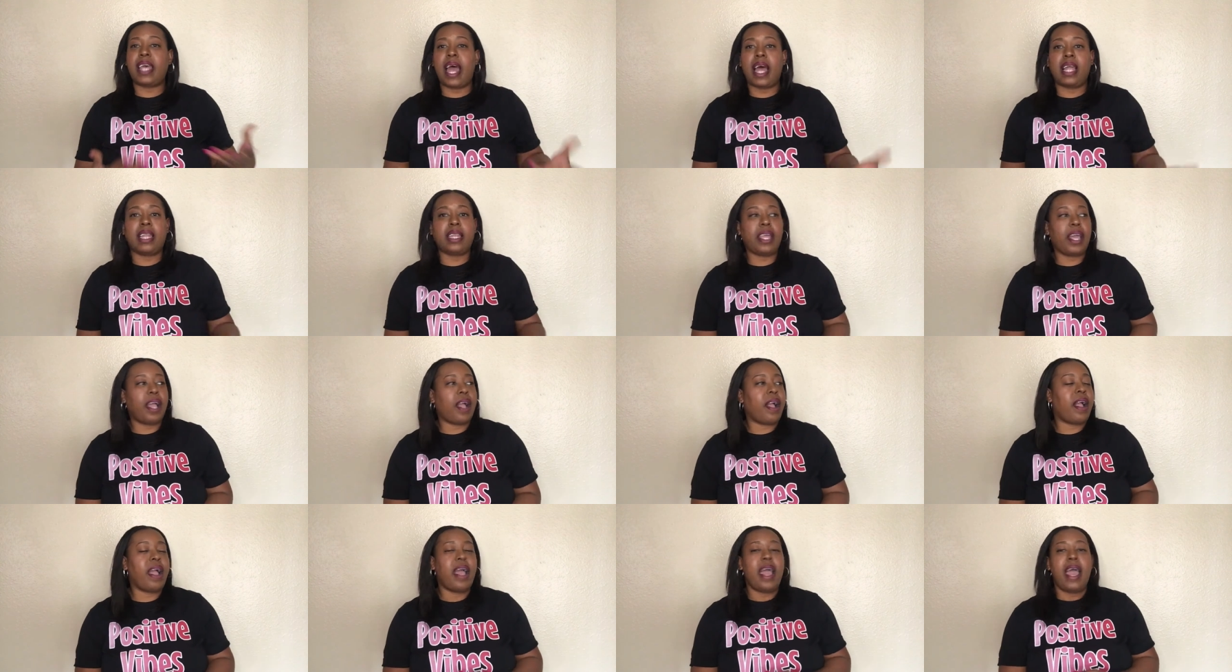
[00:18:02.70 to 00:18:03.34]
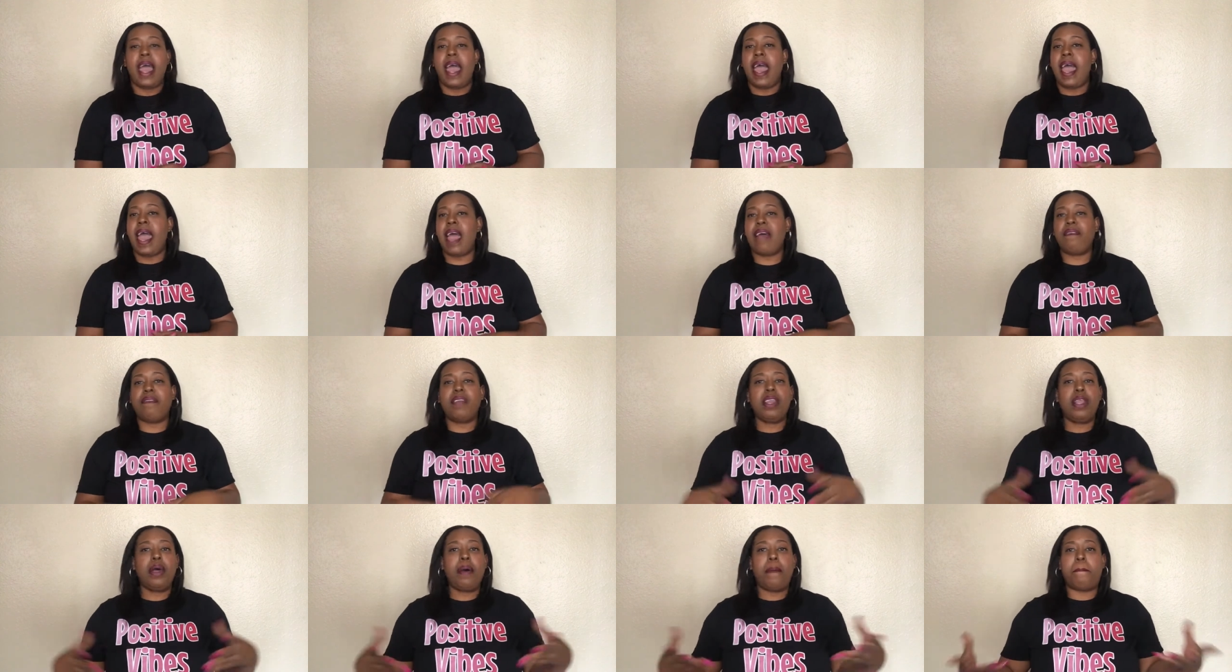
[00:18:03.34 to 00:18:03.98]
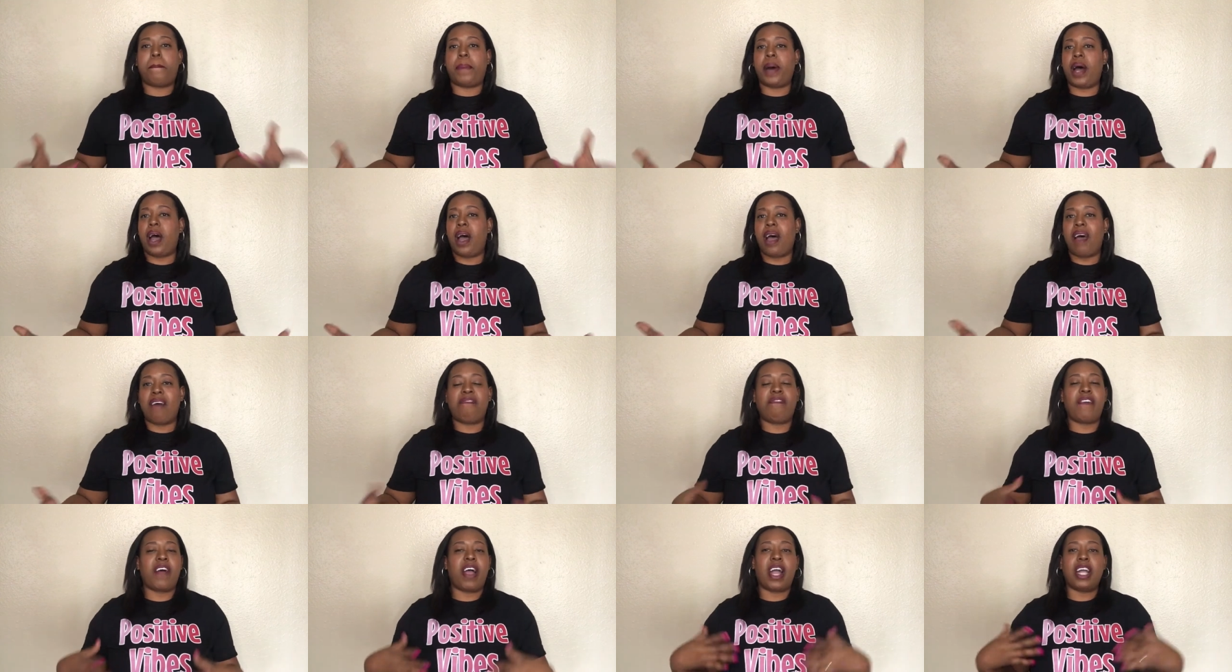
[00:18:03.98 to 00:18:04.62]
out there having a little
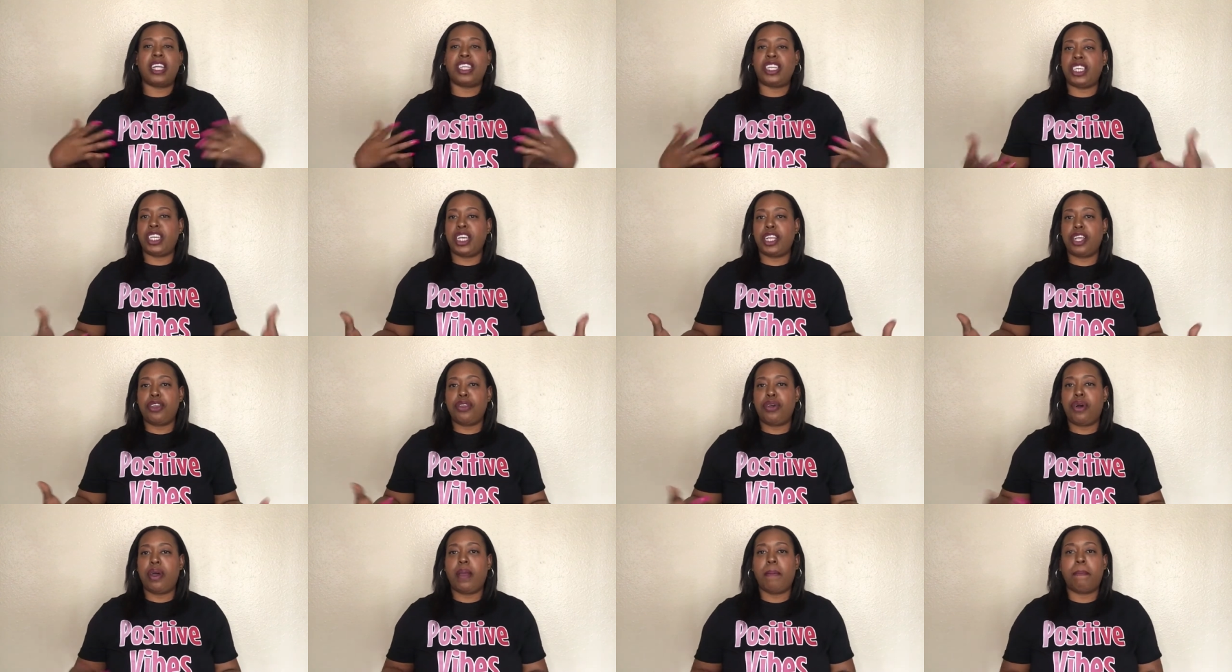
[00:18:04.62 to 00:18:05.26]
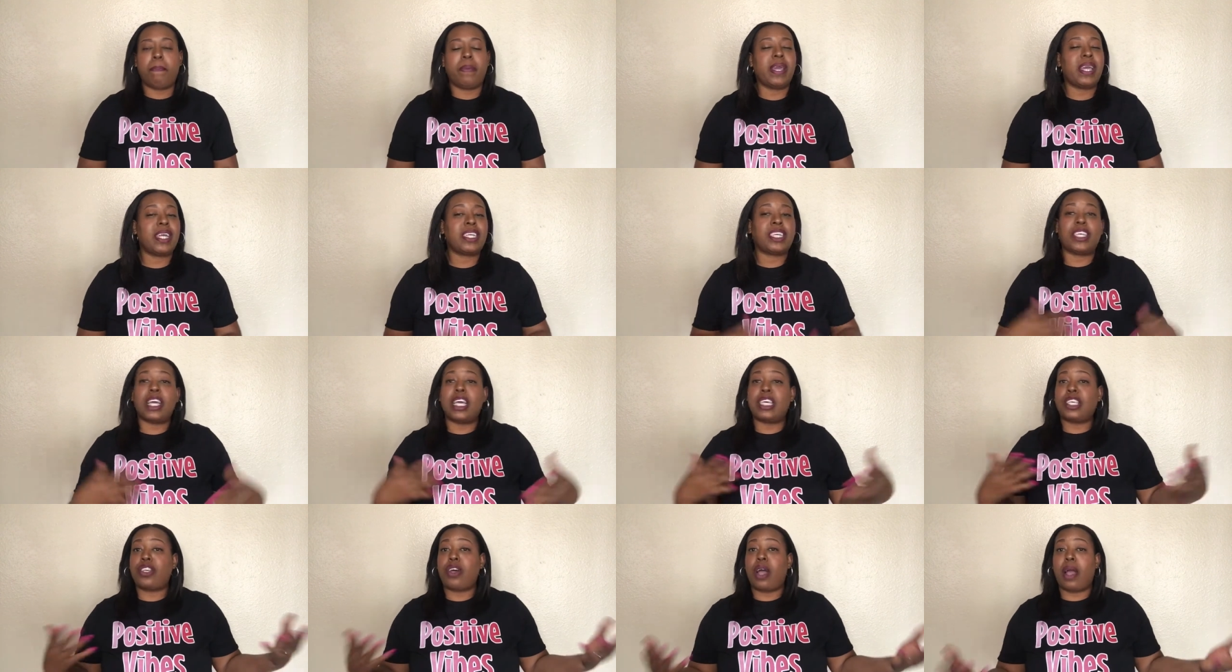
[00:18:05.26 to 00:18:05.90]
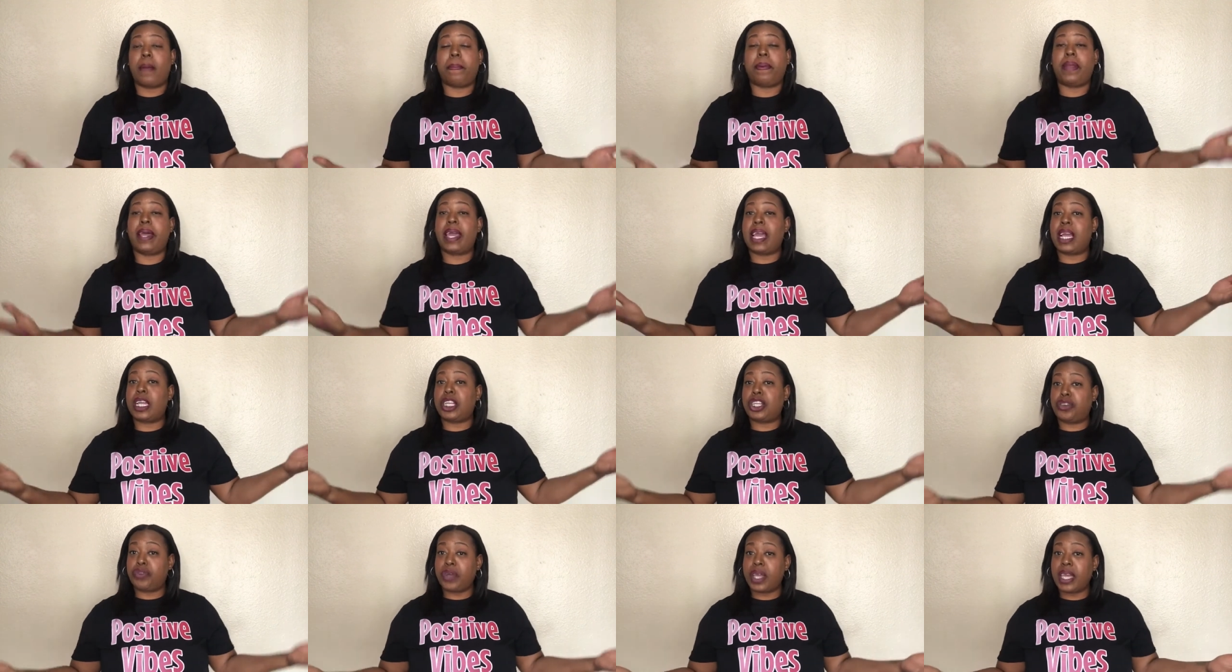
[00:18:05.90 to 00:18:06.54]
bonfire, chilling on the beach. They start
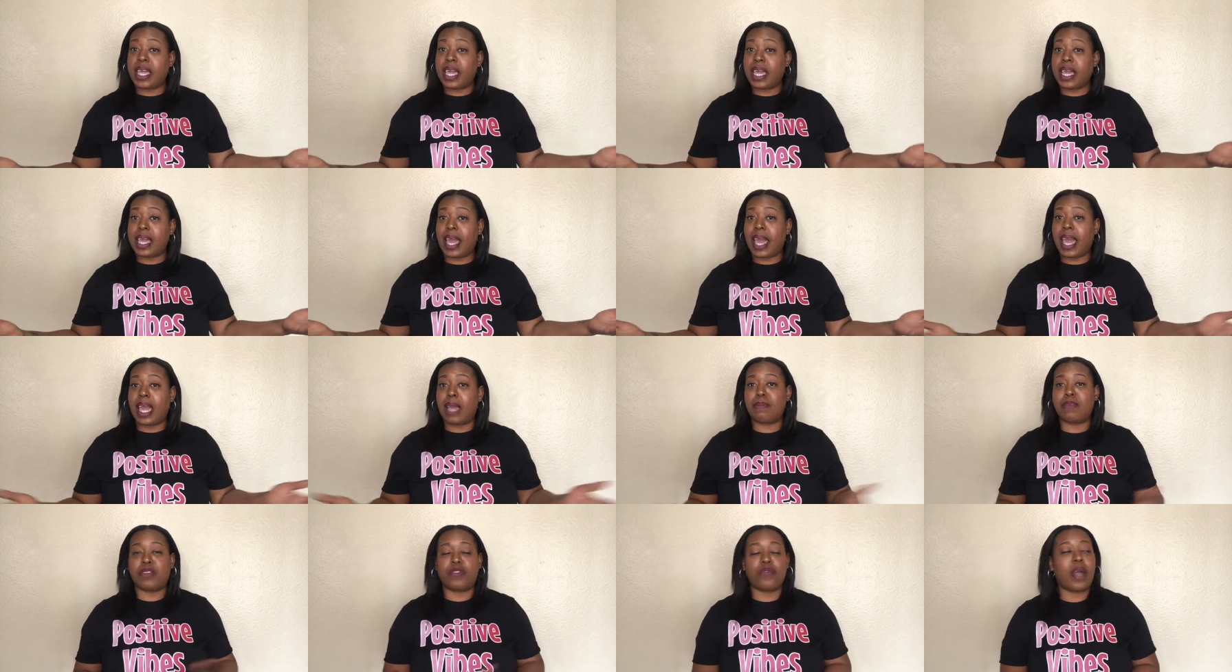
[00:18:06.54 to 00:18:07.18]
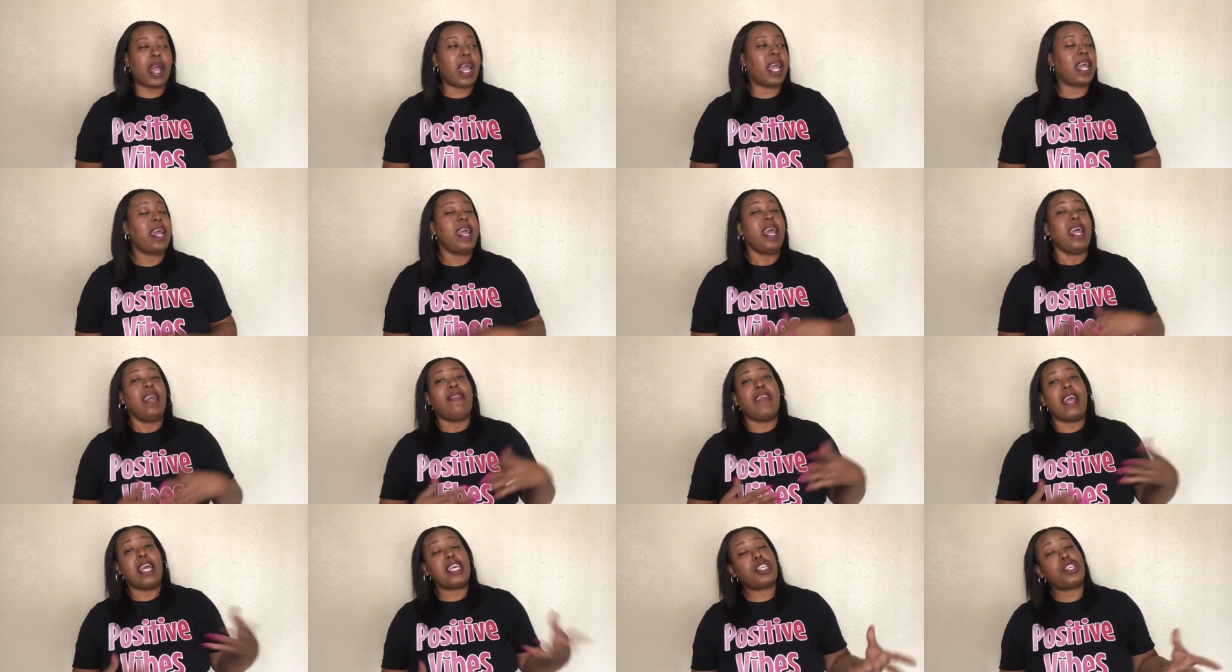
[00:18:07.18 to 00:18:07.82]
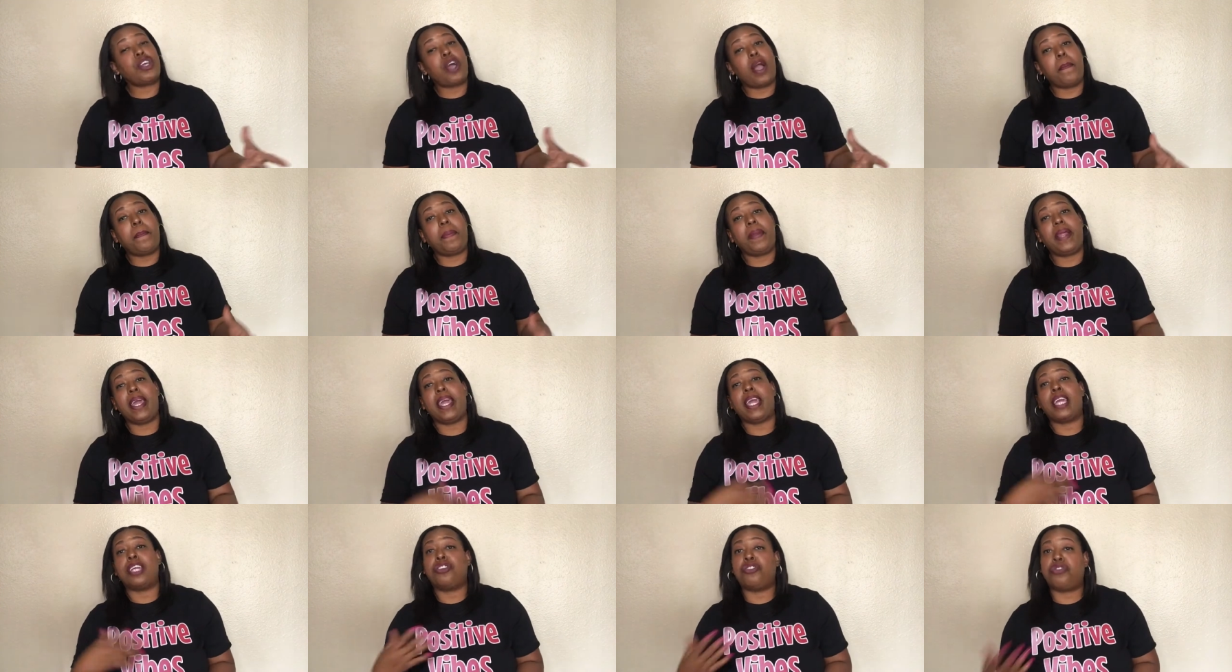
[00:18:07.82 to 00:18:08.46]
playing drinking games, right? They start
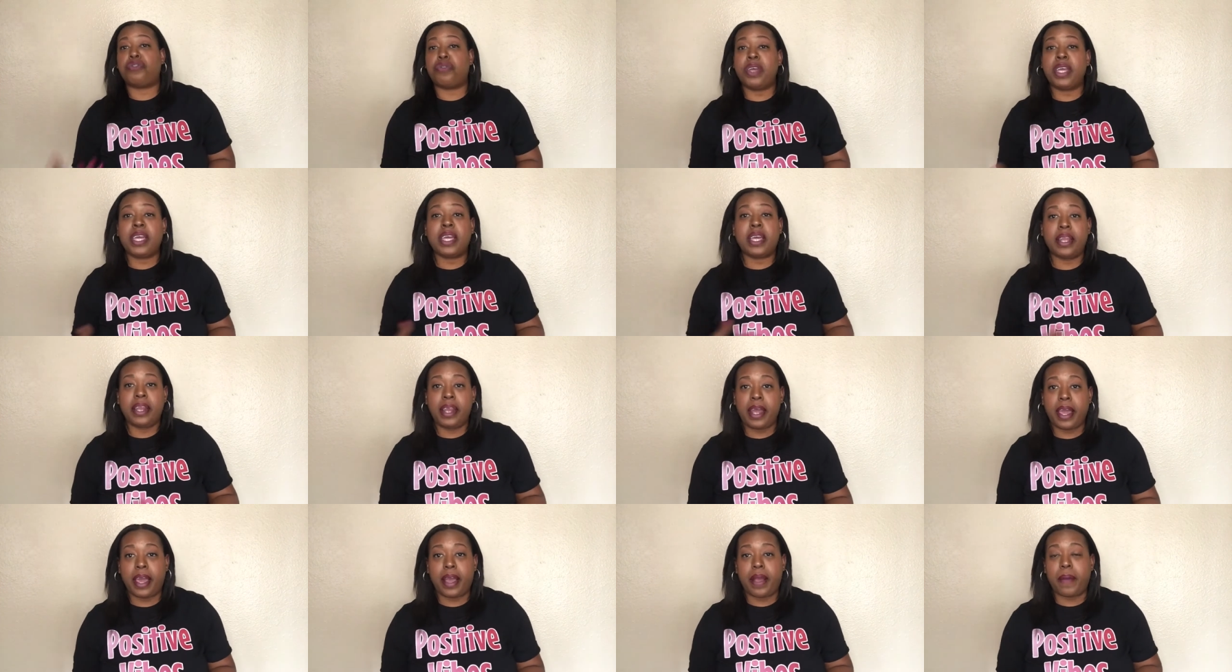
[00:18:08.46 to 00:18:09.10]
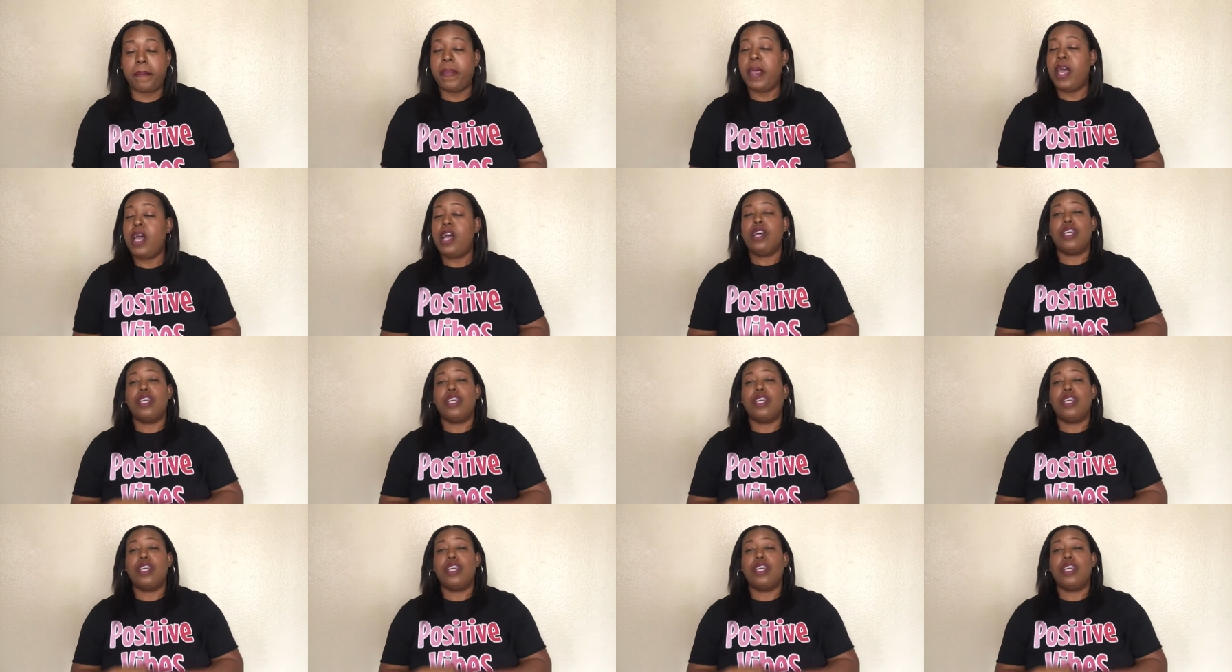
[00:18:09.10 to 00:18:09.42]
playing drink or dare.